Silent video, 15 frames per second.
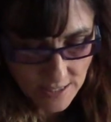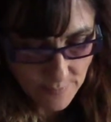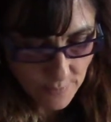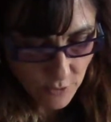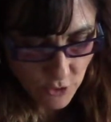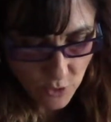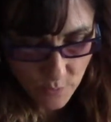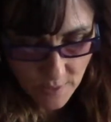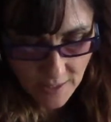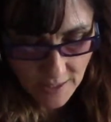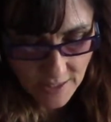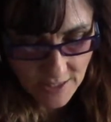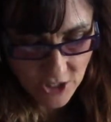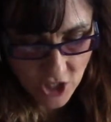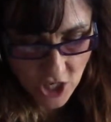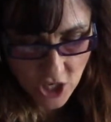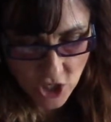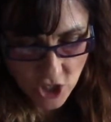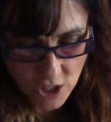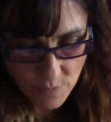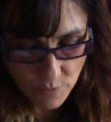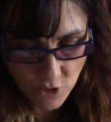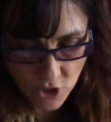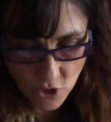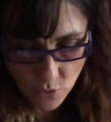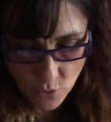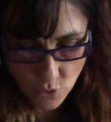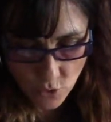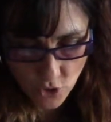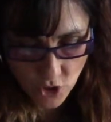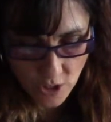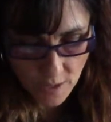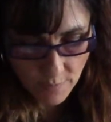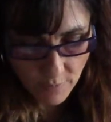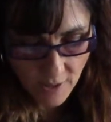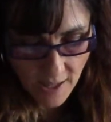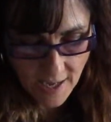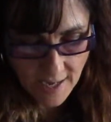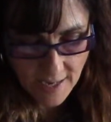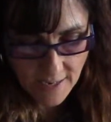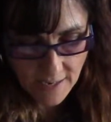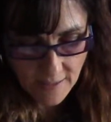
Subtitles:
about doing exchanges, which don't usually apply.